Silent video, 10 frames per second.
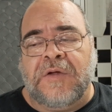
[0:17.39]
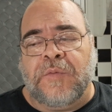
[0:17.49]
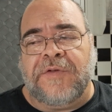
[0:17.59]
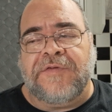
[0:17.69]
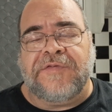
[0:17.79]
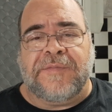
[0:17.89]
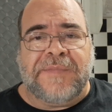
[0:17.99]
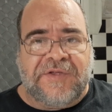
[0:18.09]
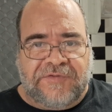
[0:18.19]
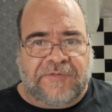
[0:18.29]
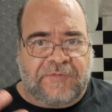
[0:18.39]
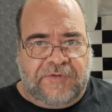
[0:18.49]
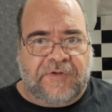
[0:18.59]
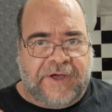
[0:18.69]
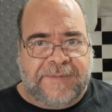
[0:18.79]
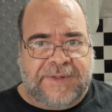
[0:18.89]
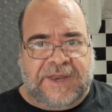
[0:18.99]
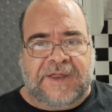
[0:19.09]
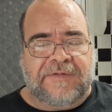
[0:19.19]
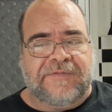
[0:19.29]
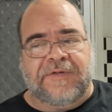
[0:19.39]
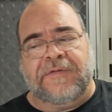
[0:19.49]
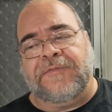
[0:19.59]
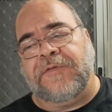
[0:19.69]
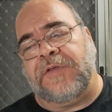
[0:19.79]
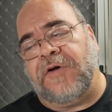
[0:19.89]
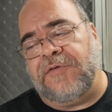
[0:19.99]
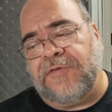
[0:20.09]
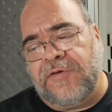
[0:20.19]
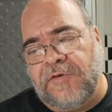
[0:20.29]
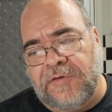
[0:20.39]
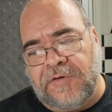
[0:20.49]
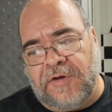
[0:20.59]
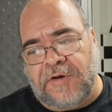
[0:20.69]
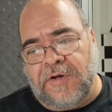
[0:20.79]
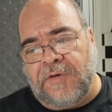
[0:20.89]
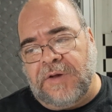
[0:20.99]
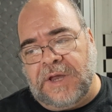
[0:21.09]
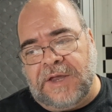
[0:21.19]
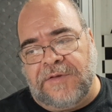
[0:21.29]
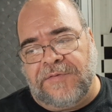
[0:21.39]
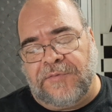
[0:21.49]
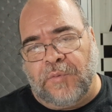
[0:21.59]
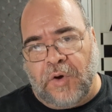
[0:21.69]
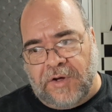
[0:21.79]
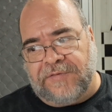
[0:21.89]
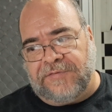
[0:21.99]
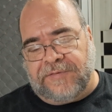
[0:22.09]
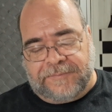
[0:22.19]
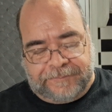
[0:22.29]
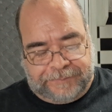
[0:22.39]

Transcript: which is a measure for diabetes, for those of you who don't know, is worse.